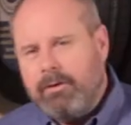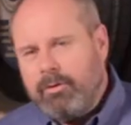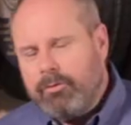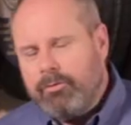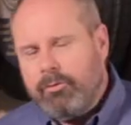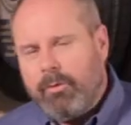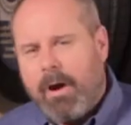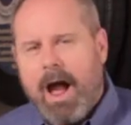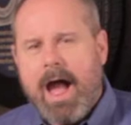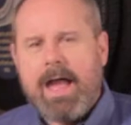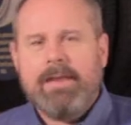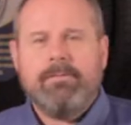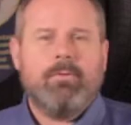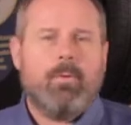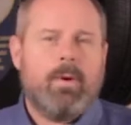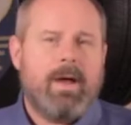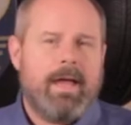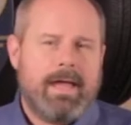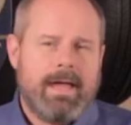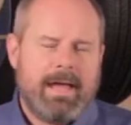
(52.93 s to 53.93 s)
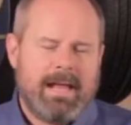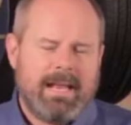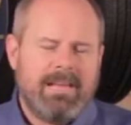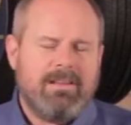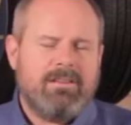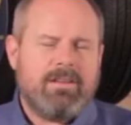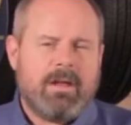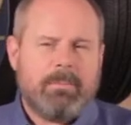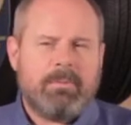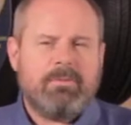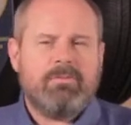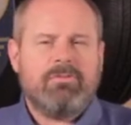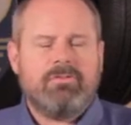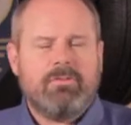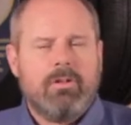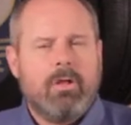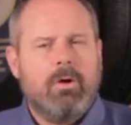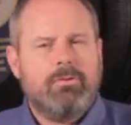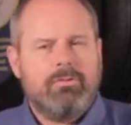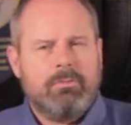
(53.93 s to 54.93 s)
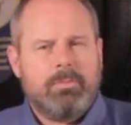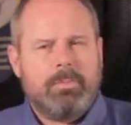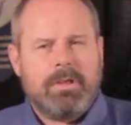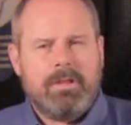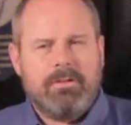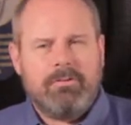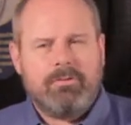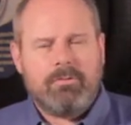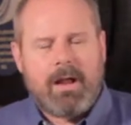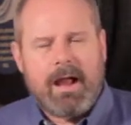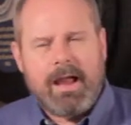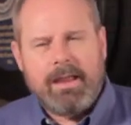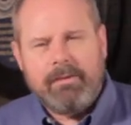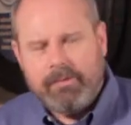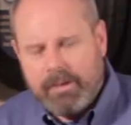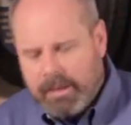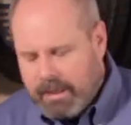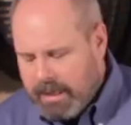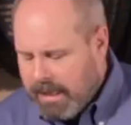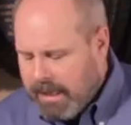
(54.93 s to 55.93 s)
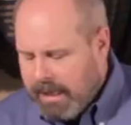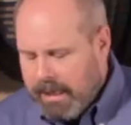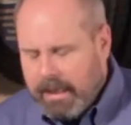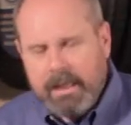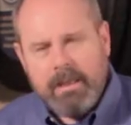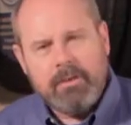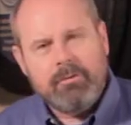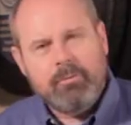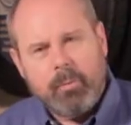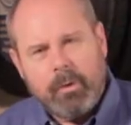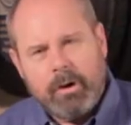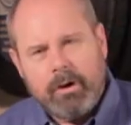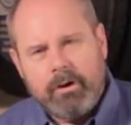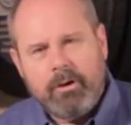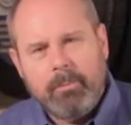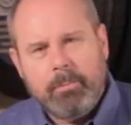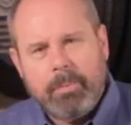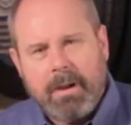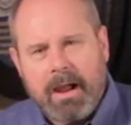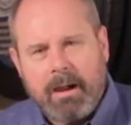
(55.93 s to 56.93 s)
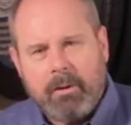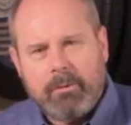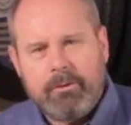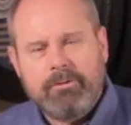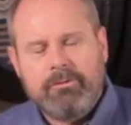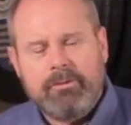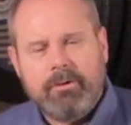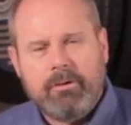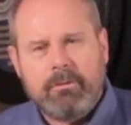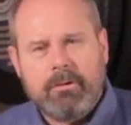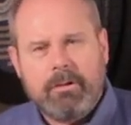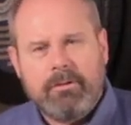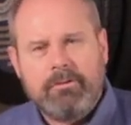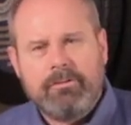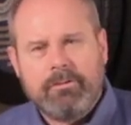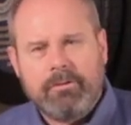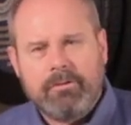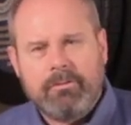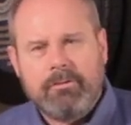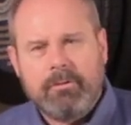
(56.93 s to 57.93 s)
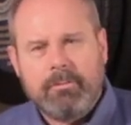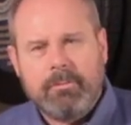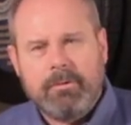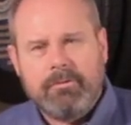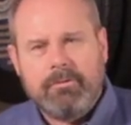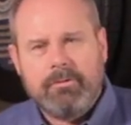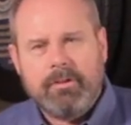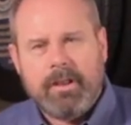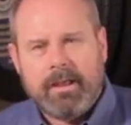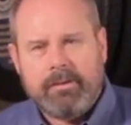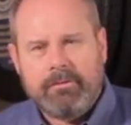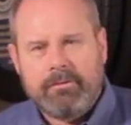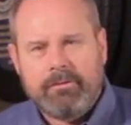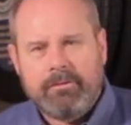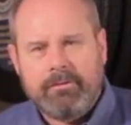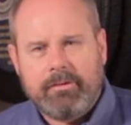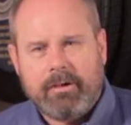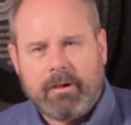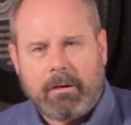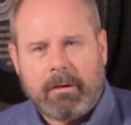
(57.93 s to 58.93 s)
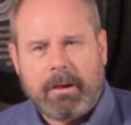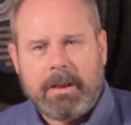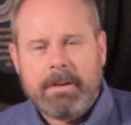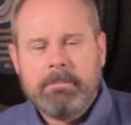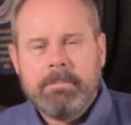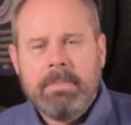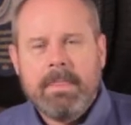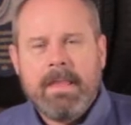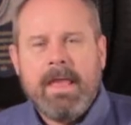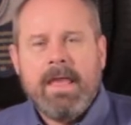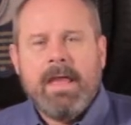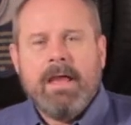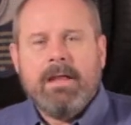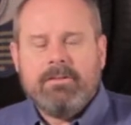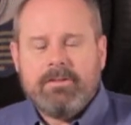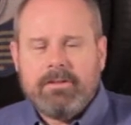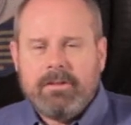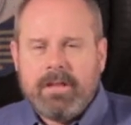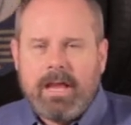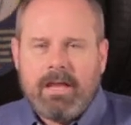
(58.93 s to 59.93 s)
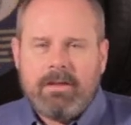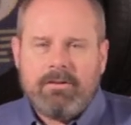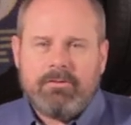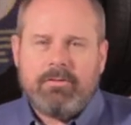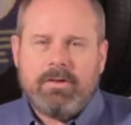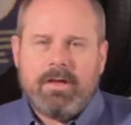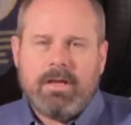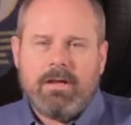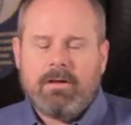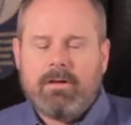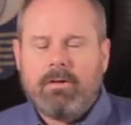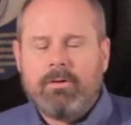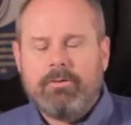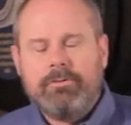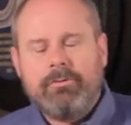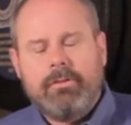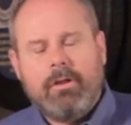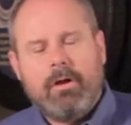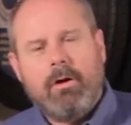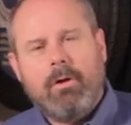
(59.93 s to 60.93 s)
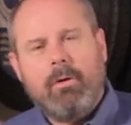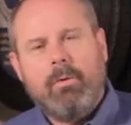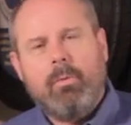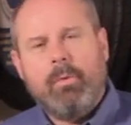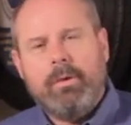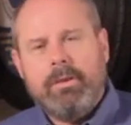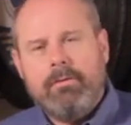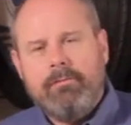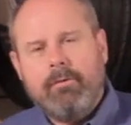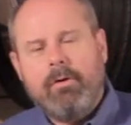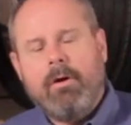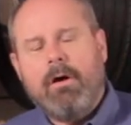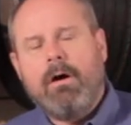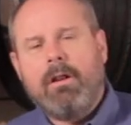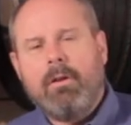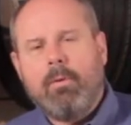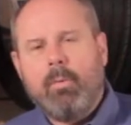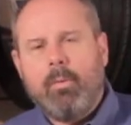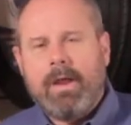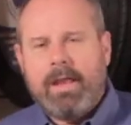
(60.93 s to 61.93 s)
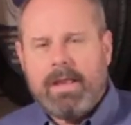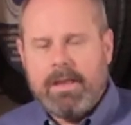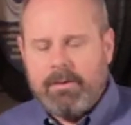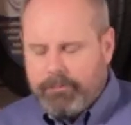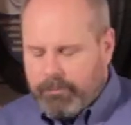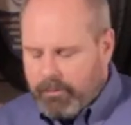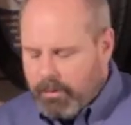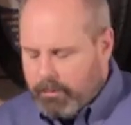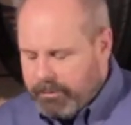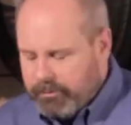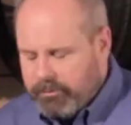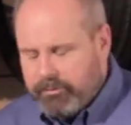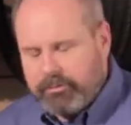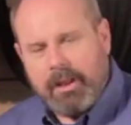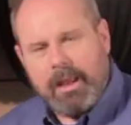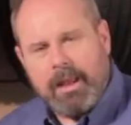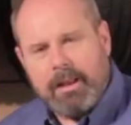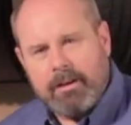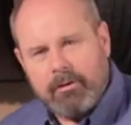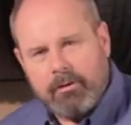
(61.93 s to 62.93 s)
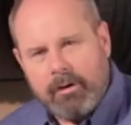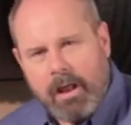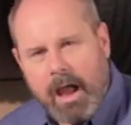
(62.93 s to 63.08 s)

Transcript: your driveway. Any type of slow speed driving is where your power steering system is necessary. Today's vehicles, though, we've gone away from a standard